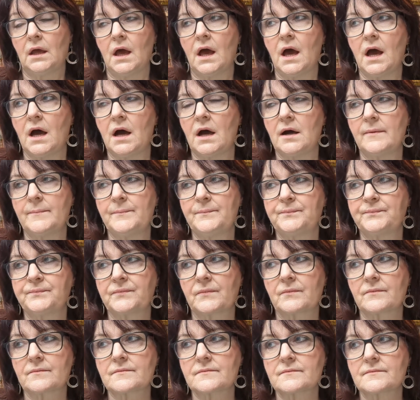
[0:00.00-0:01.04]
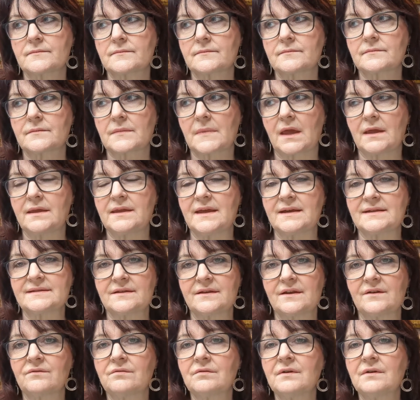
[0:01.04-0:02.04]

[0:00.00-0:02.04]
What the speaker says: yeah, so it